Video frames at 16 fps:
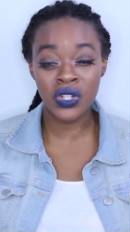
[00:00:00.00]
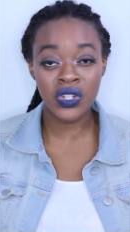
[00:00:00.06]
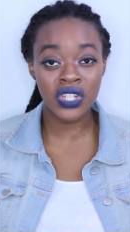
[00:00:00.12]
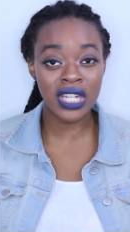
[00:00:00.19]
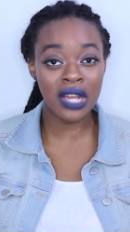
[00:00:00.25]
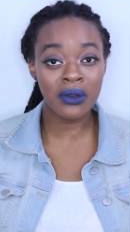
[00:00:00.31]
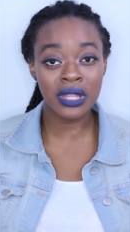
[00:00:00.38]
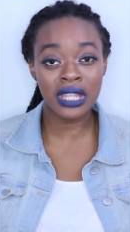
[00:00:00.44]

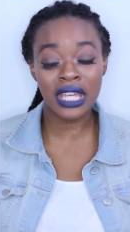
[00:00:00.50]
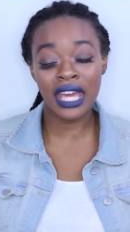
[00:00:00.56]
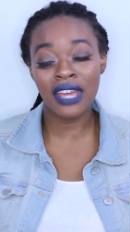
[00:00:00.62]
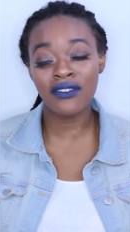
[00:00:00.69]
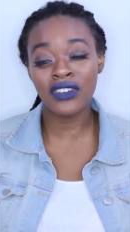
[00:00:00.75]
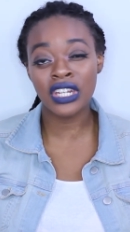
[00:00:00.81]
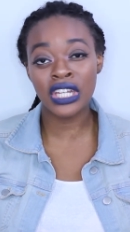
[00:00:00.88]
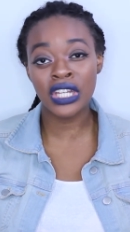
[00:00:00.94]
Crochet with
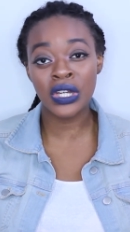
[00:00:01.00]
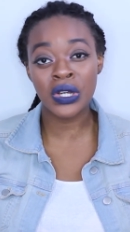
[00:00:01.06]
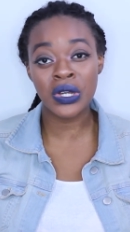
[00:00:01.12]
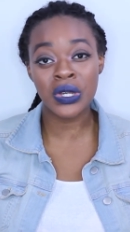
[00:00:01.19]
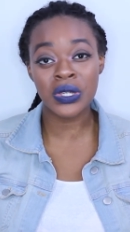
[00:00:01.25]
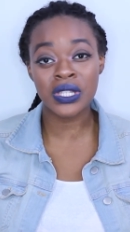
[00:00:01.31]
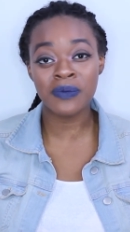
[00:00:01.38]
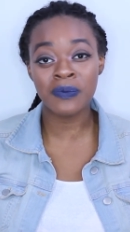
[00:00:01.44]
K
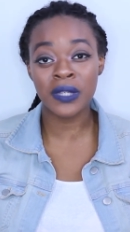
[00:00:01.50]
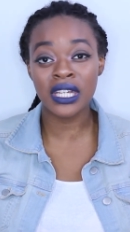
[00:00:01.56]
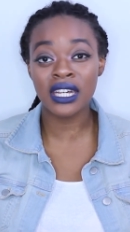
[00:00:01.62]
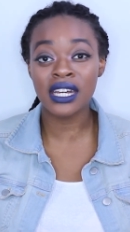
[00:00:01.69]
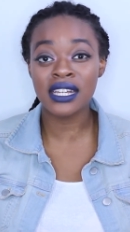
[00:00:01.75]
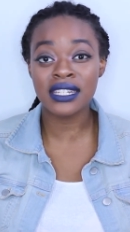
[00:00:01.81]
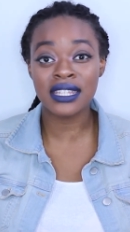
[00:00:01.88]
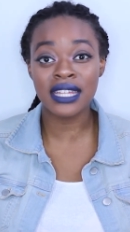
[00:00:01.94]
videos,
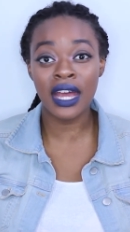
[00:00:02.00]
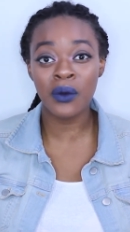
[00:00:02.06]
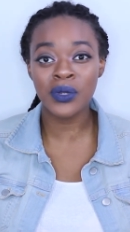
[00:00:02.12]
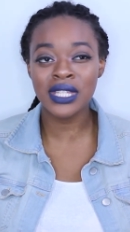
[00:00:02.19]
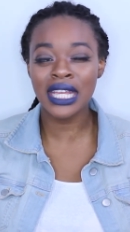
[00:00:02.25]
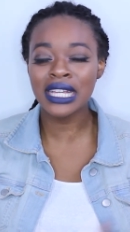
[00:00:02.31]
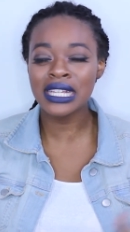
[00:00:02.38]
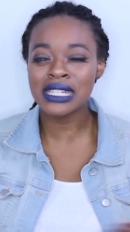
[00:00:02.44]
because that
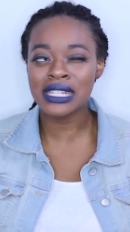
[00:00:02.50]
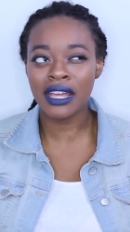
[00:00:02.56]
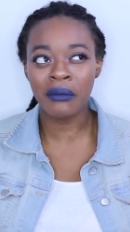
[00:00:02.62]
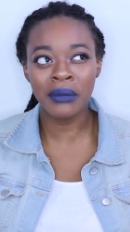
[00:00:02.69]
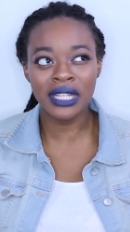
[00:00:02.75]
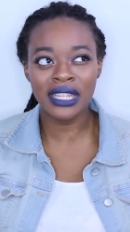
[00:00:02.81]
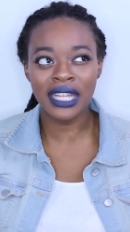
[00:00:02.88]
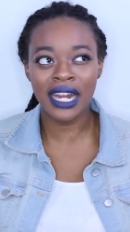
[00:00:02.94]
was like a
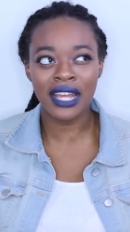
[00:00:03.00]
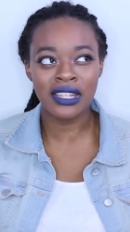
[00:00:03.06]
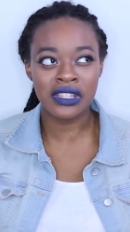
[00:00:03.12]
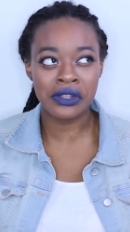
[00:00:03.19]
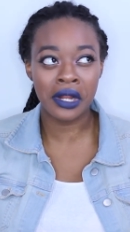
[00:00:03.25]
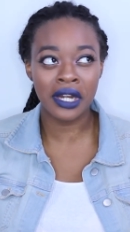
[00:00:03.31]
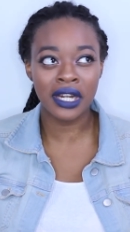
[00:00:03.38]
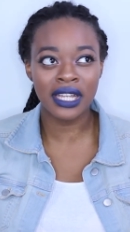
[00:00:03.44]
segment that I
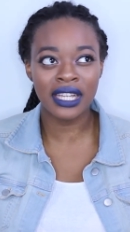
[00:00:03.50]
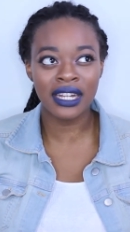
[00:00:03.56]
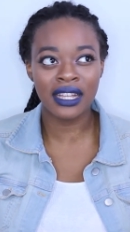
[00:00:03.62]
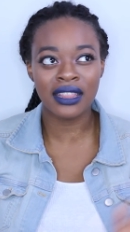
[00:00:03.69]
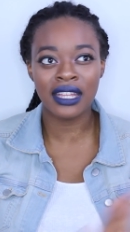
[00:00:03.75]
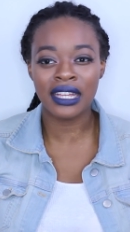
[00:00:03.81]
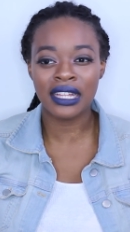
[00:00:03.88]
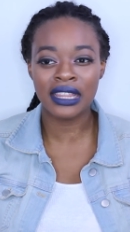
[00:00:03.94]
started
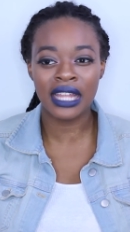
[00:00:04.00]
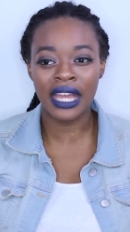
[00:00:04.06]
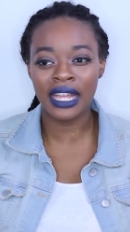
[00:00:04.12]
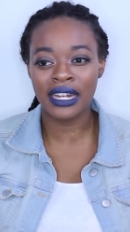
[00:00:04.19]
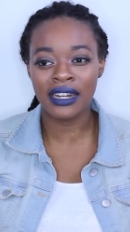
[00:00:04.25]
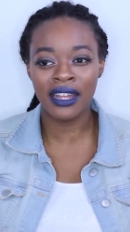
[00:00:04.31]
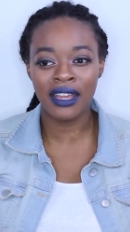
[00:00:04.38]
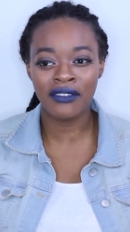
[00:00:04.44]
and then
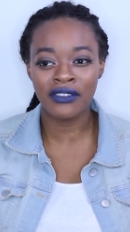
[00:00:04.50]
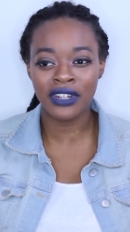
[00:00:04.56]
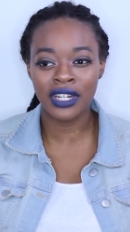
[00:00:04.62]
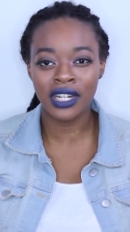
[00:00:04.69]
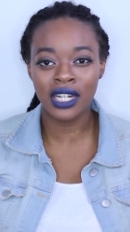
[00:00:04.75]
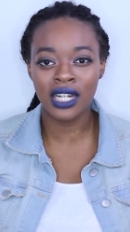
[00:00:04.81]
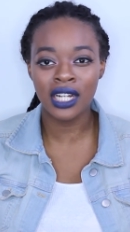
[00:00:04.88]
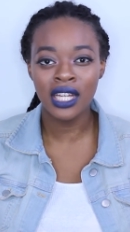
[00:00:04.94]
like
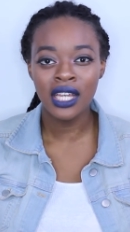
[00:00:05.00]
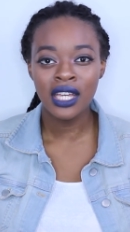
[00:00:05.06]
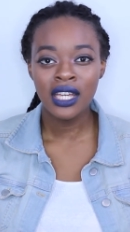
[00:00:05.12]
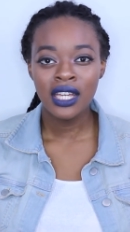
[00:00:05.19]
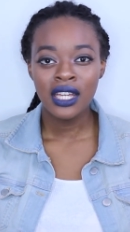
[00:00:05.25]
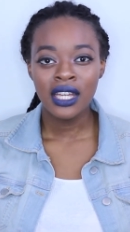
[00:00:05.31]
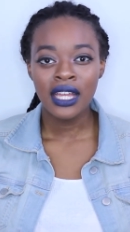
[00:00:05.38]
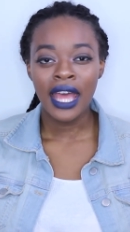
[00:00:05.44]
never
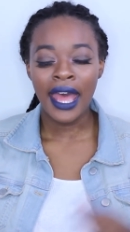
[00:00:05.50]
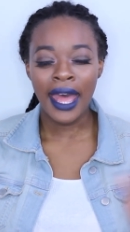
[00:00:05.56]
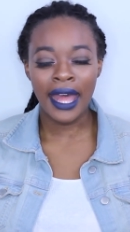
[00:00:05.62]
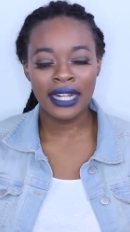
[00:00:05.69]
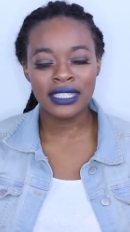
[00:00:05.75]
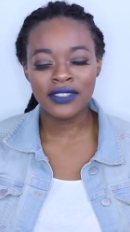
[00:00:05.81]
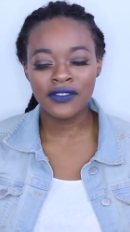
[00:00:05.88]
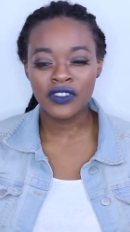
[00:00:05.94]

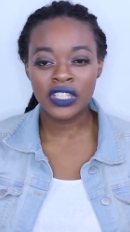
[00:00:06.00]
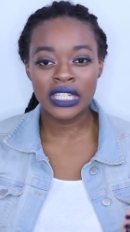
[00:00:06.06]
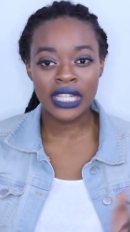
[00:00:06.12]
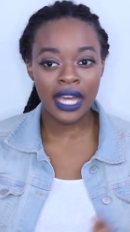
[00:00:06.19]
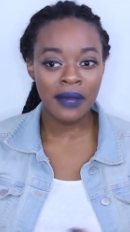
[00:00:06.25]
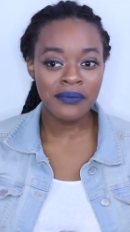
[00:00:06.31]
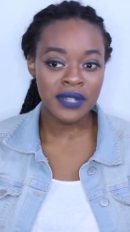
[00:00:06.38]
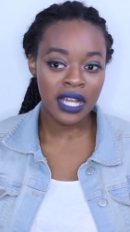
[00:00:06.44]
actively
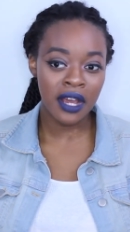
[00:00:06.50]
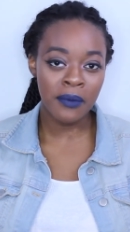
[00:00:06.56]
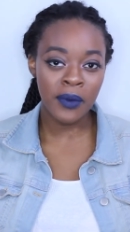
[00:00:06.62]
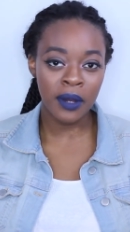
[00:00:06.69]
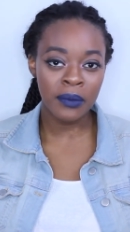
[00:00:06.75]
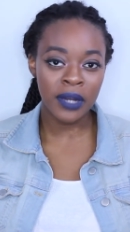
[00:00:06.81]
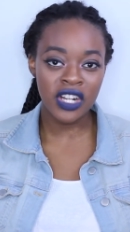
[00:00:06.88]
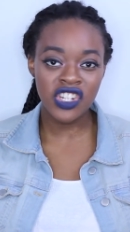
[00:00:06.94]
kept
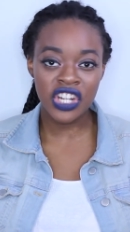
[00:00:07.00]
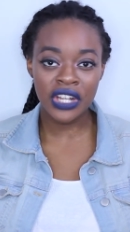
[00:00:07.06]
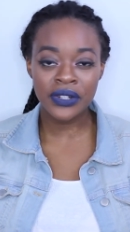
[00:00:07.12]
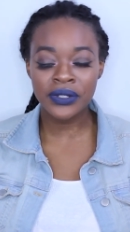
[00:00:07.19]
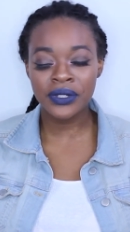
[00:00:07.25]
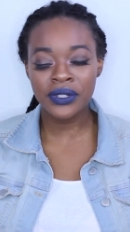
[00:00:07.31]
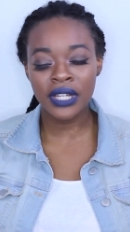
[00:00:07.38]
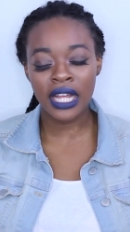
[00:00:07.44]
up on my
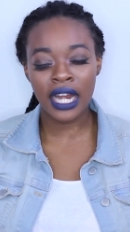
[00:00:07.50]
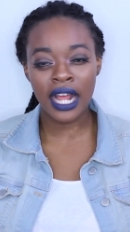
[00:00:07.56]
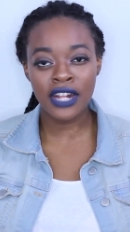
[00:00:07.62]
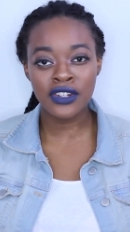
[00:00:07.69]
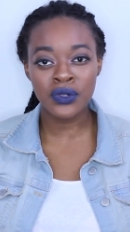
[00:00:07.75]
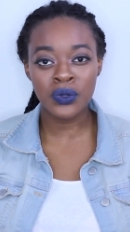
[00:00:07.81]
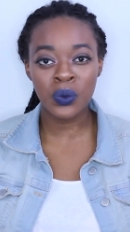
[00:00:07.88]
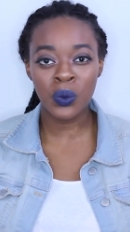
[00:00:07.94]
channel, and
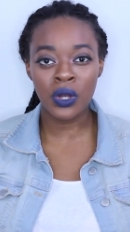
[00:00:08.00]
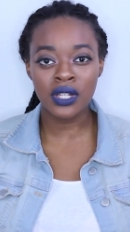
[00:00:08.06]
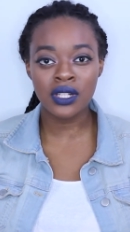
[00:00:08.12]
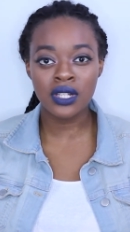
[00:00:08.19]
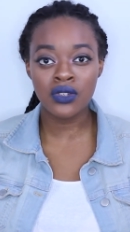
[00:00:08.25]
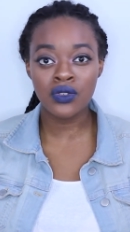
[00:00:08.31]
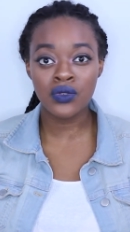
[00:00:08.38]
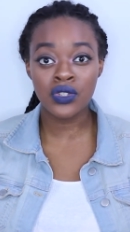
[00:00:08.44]
I do
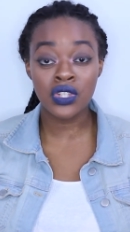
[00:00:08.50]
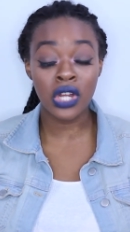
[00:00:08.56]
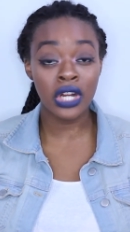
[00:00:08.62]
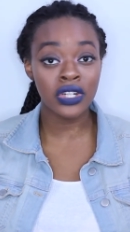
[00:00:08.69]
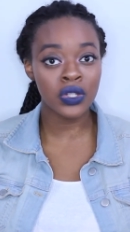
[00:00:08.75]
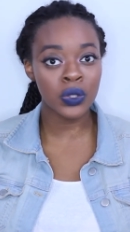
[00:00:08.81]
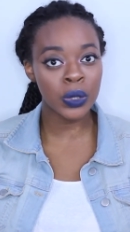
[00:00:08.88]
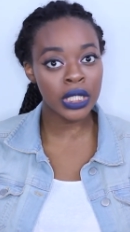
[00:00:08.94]
want to
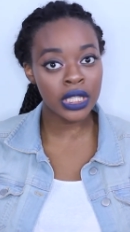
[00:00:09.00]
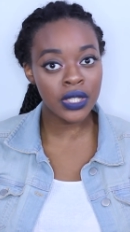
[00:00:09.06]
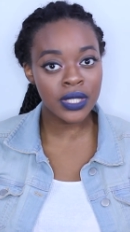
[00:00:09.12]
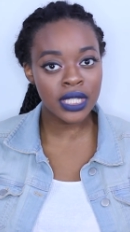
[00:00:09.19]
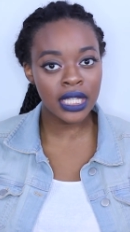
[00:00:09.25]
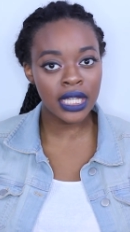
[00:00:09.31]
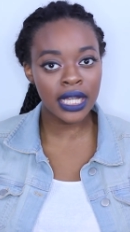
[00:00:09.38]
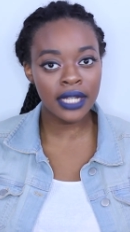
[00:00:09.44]
start doing
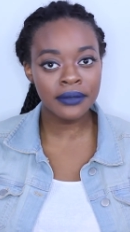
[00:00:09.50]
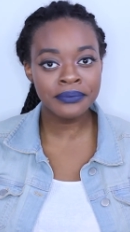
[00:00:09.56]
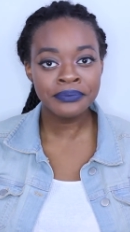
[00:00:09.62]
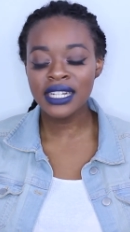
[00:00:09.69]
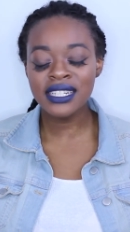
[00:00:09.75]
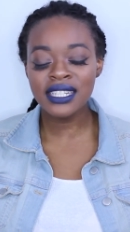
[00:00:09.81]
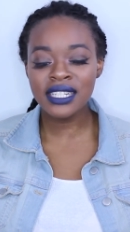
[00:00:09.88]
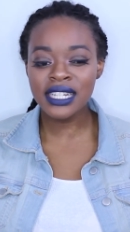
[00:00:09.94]
those
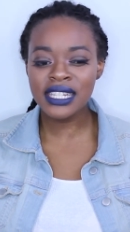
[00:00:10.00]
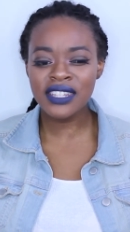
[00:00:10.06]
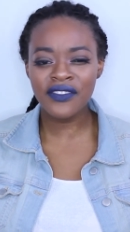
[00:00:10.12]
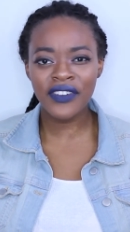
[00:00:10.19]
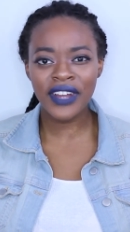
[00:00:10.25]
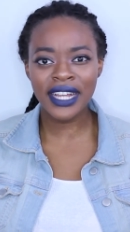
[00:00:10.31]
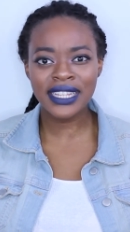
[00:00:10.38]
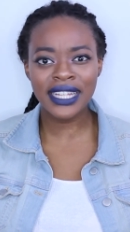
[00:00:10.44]
again. It's just
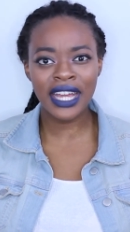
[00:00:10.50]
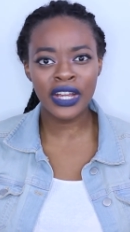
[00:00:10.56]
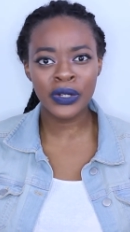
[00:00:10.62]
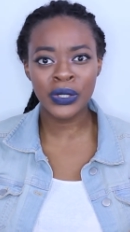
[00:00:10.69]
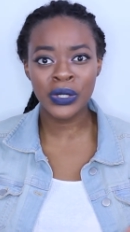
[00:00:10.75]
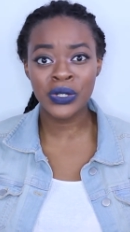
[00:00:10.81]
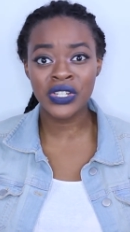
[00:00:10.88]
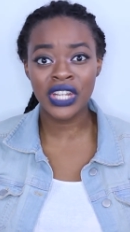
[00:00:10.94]
the fact
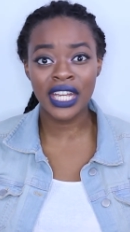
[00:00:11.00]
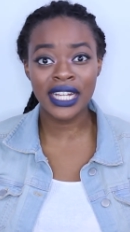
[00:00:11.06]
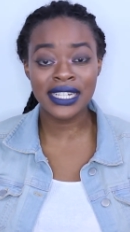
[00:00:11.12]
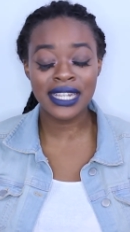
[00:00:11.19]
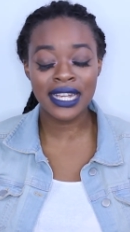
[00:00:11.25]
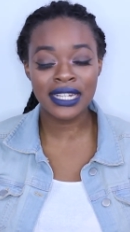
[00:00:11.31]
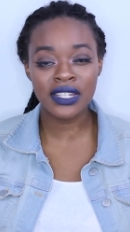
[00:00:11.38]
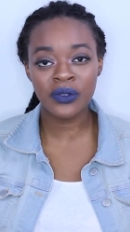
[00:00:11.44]
that
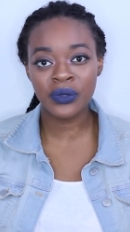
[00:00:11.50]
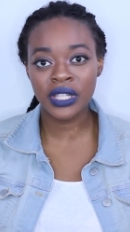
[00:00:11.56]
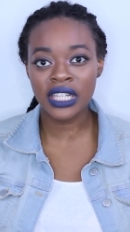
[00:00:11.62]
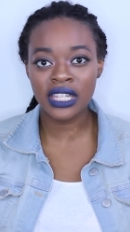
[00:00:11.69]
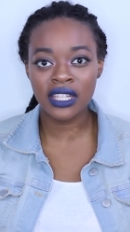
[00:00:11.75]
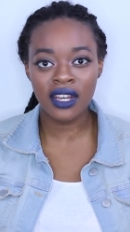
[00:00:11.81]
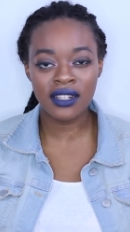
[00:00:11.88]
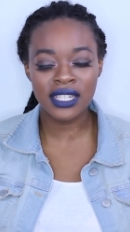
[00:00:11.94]
crocheting takes a
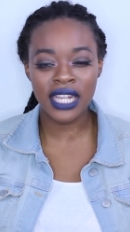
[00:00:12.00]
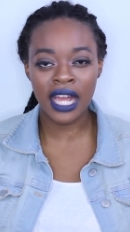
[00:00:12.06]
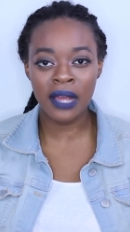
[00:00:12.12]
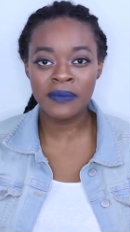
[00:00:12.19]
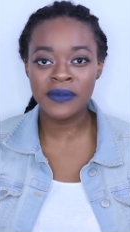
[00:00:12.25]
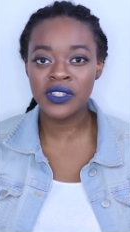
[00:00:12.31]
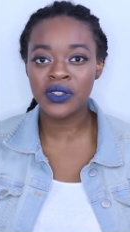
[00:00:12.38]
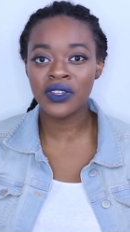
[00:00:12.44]
really long
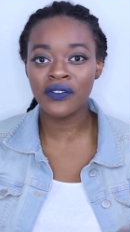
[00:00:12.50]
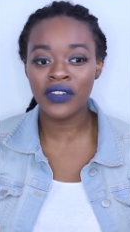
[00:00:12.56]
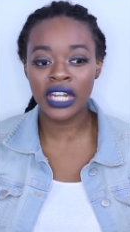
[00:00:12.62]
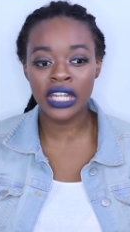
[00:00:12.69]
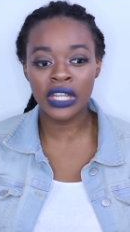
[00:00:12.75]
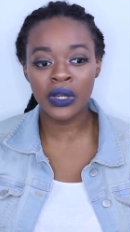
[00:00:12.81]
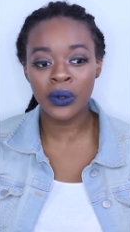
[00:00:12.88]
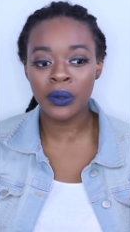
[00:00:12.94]
time, so the
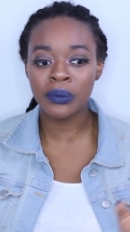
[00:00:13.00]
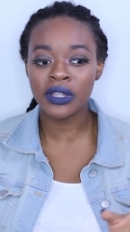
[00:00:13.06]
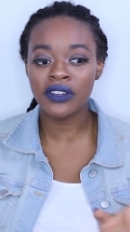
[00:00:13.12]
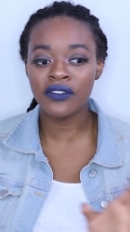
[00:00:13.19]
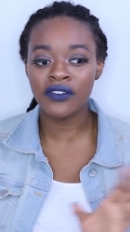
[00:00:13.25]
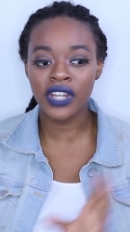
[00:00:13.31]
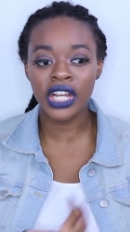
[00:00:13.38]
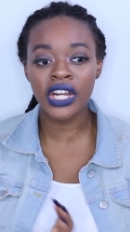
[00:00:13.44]
video will
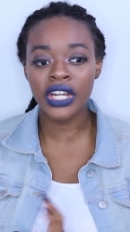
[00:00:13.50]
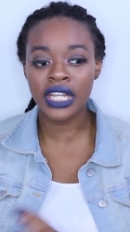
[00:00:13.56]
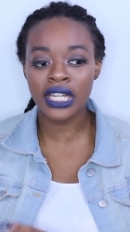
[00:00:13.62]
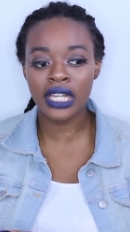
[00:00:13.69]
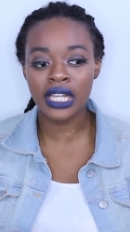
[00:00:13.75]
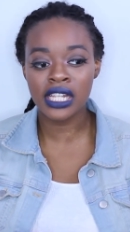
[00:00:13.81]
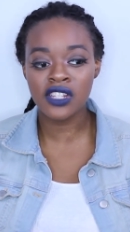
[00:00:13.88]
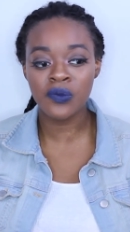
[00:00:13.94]
be
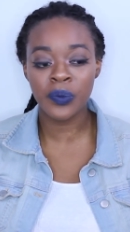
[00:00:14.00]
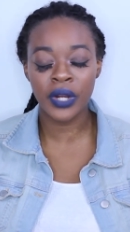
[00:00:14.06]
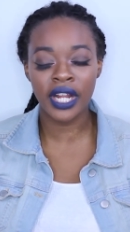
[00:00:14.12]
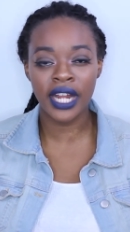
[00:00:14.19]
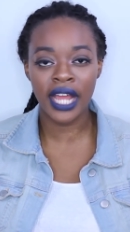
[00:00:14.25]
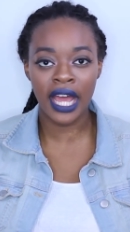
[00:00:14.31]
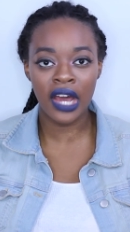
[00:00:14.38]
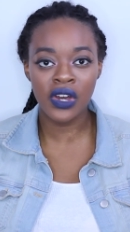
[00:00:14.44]
very
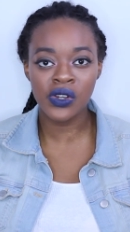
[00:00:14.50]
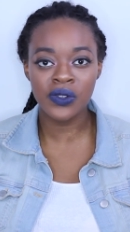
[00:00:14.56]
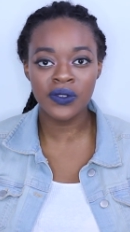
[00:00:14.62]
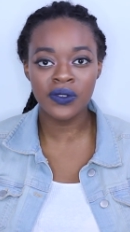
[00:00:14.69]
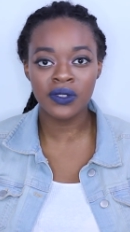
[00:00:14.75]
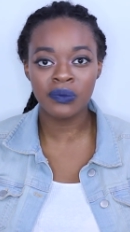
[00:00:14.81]
spread out